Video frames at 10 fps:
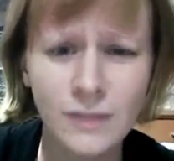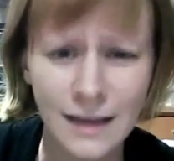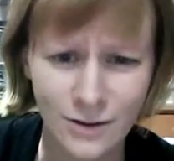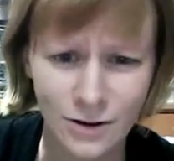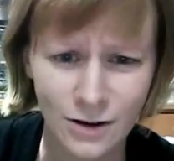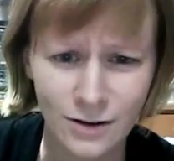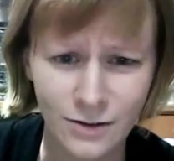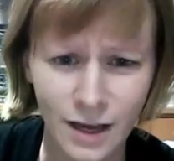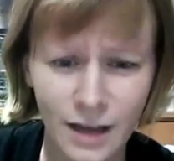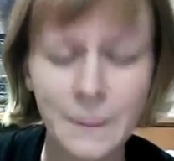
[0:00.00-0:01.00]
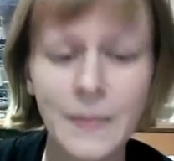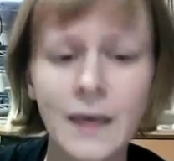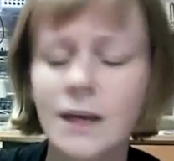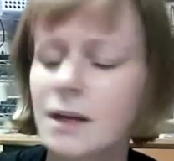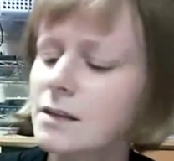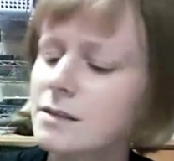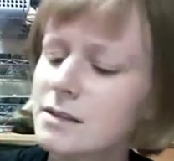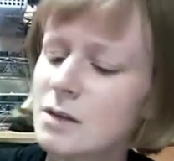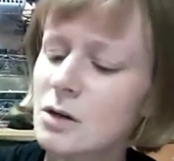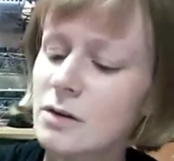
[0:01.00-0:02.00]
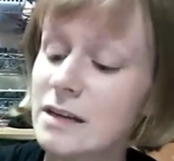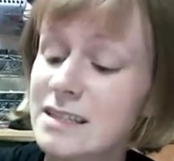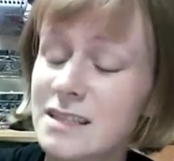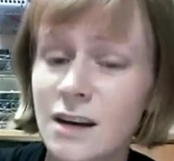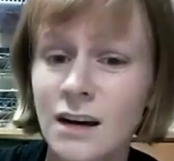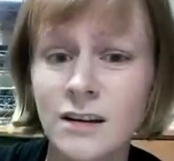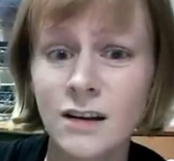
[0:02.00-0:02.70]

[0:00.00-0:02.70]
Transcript: leather, okay? So it's not